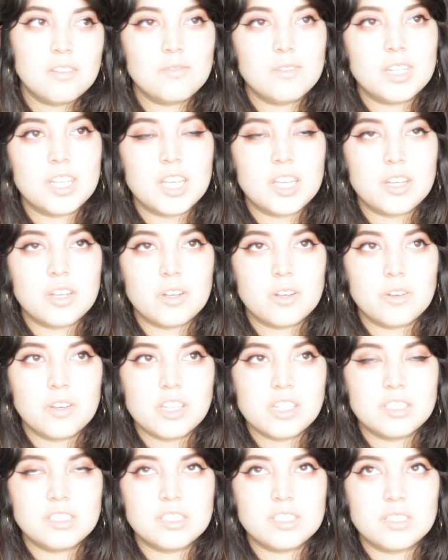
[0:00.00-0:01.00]
video.
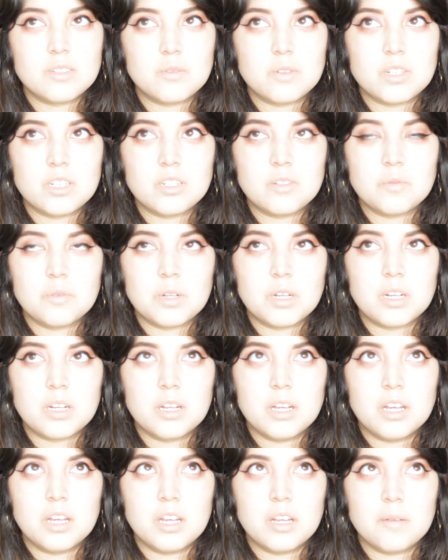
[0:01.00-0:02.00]
It's the one
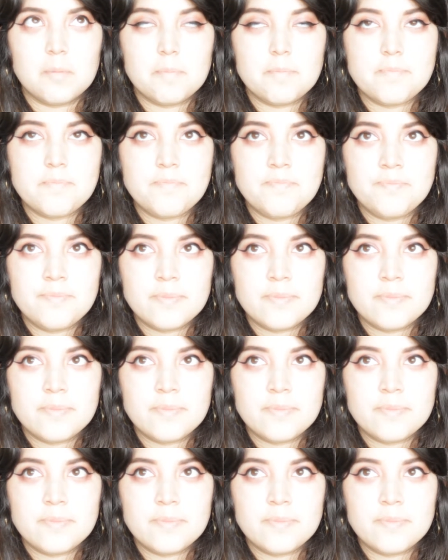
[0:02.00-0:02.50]
where um,